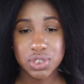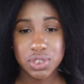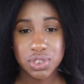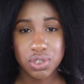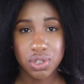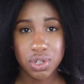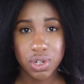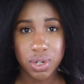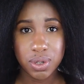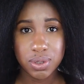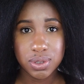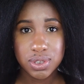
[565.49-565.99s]

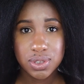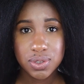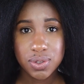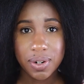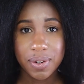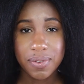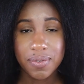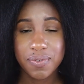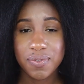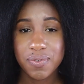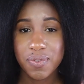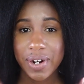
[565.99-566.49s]
you know,
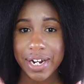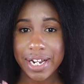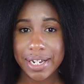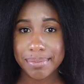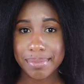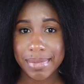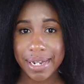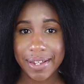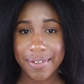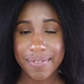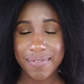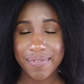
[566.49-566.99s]
sort of
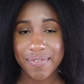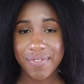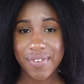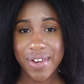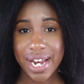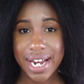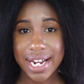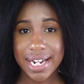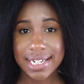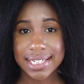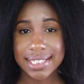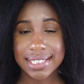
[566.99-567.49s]
frame my
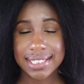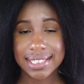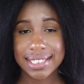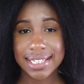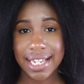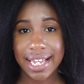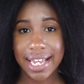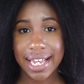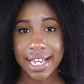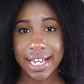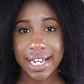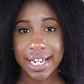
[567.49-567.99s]
face
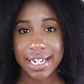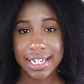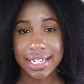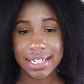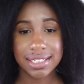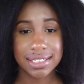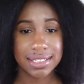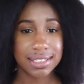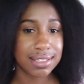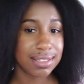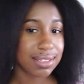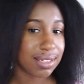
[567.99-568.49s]

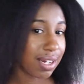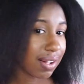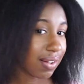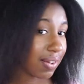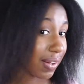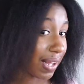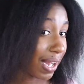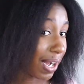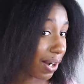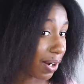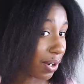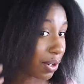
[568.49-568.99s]
and
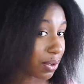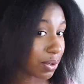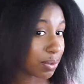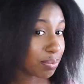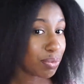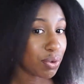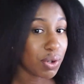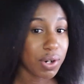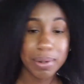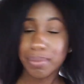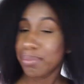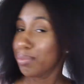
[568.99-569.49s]
allow
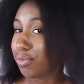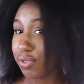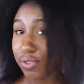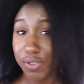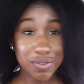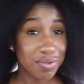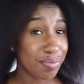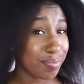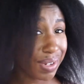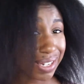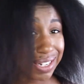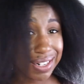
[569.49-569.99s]
more
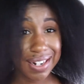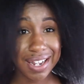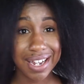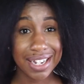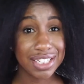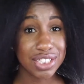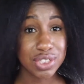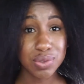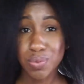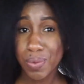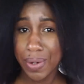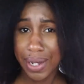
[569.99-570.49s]
movement
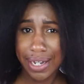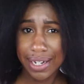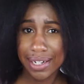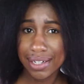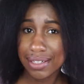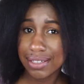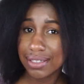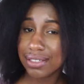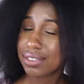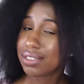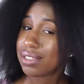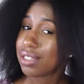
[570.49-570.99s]
as
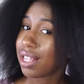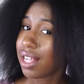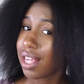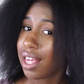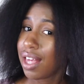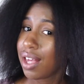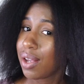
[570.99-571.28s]
well